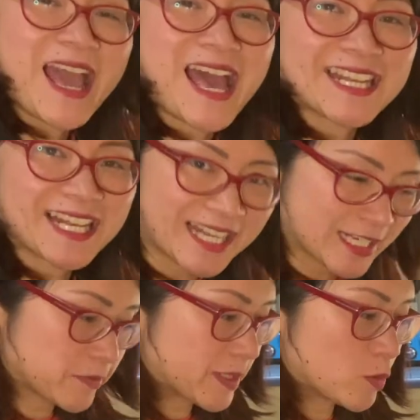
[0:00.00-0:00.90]
And a
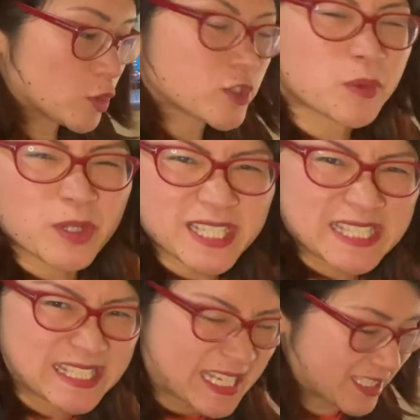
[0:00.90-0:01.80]
little bit of water. So I'm going to
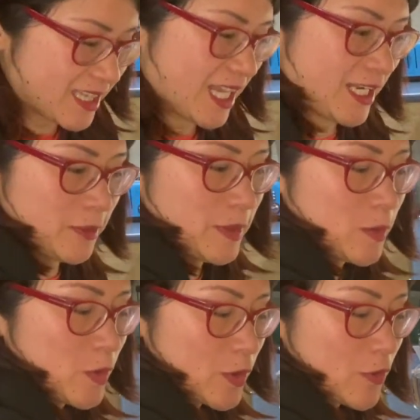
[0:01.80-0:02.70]
steal a little bit of
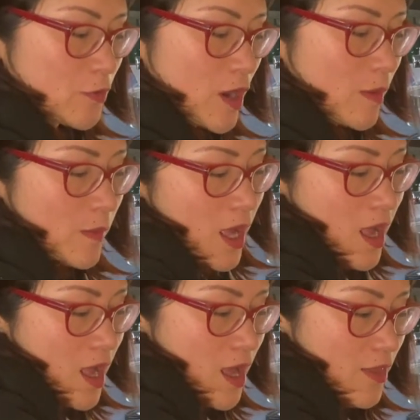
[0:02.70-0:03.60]
water from
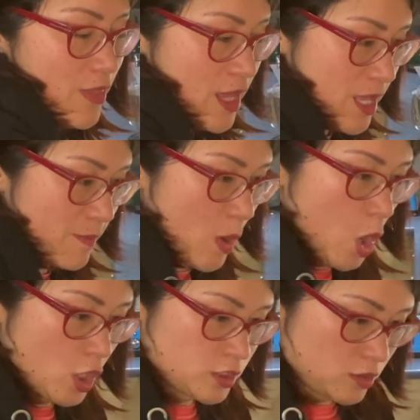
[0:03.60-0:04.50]
the
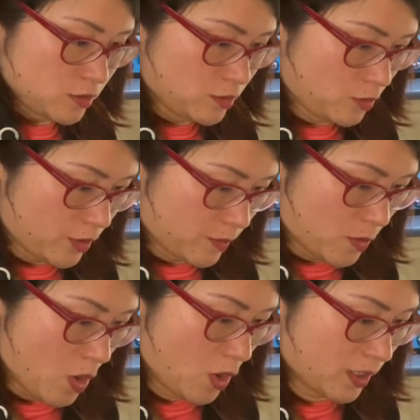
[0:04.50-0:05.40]
pot or the
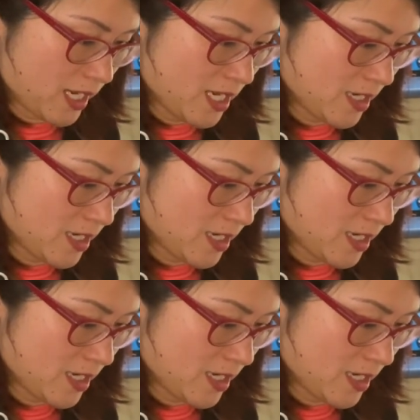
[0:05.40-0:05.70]
broccoli.